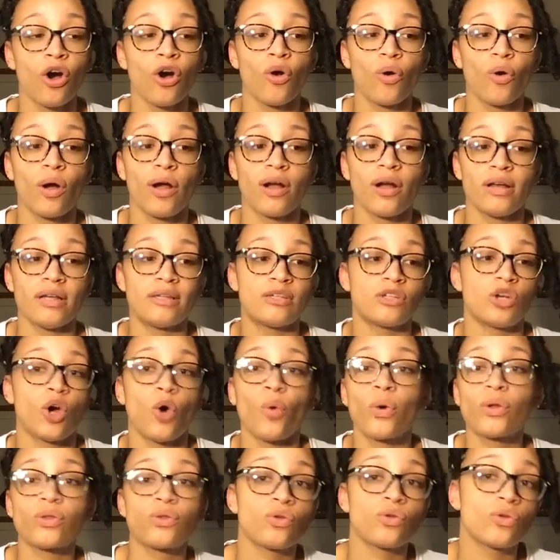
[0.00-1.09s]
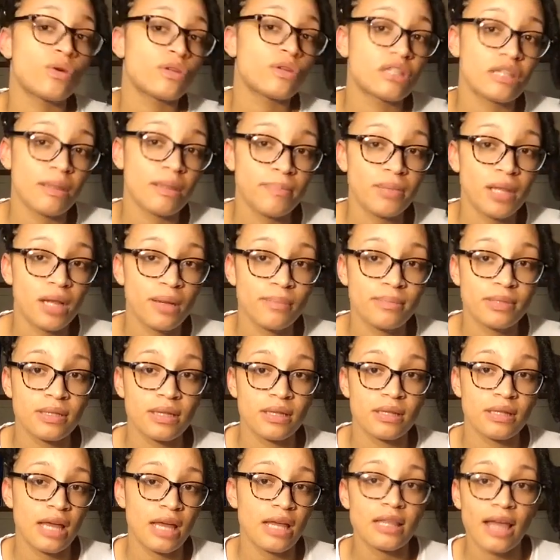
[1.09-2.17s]
or is going through those symptoms
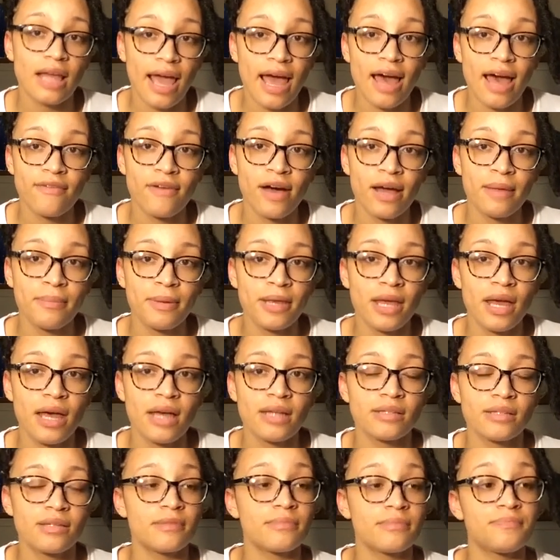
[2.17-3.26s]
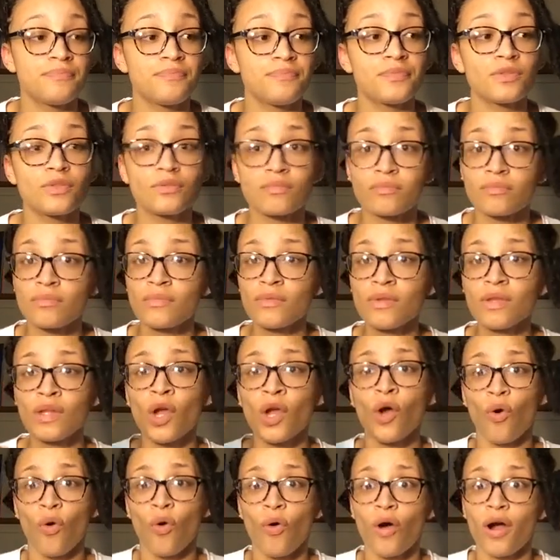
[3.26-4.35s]
and think they have IBS,
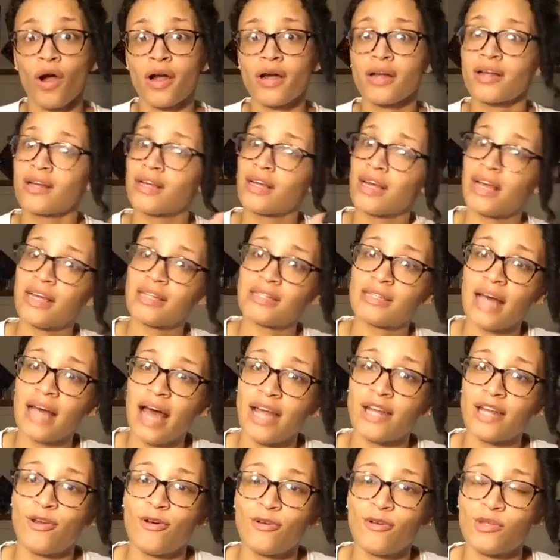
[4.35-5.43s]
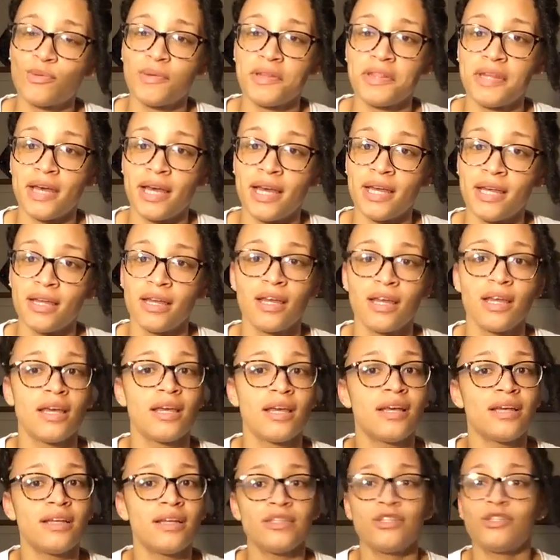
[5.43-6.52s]
or is diagnosed with it,
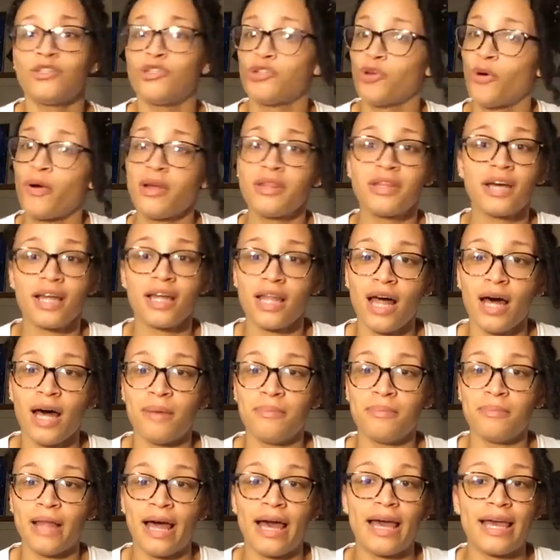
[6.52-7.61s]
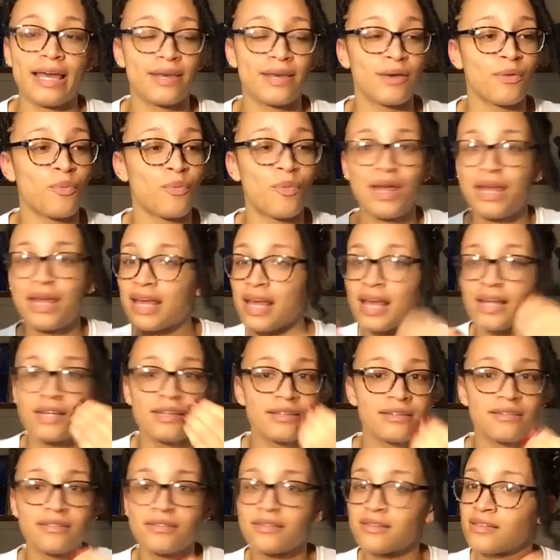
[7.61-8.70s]
join the club. Like, we
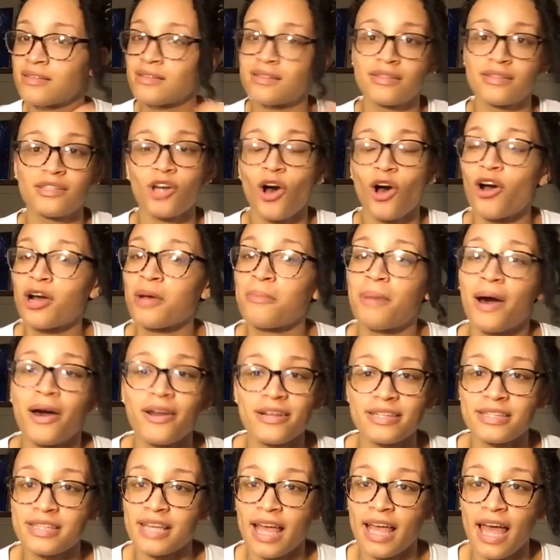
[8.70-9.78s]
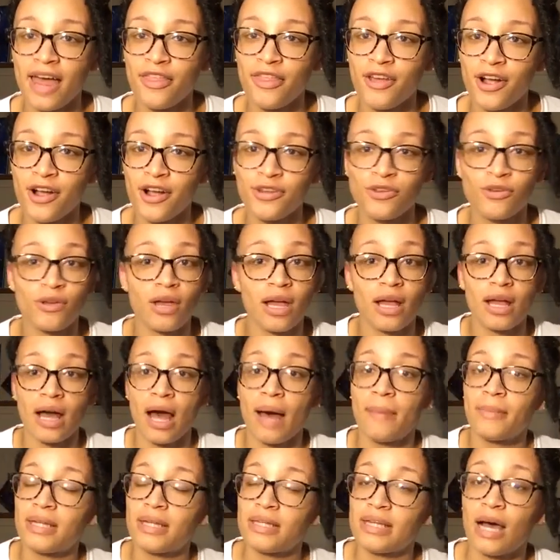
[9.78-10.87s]
can talk about it together. You can
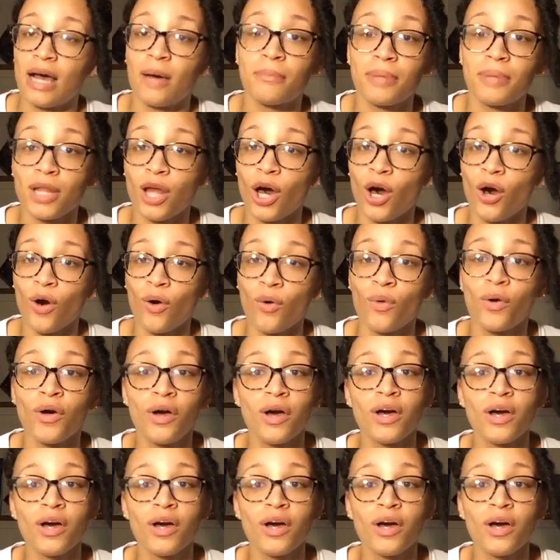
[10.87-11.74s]
comment down below,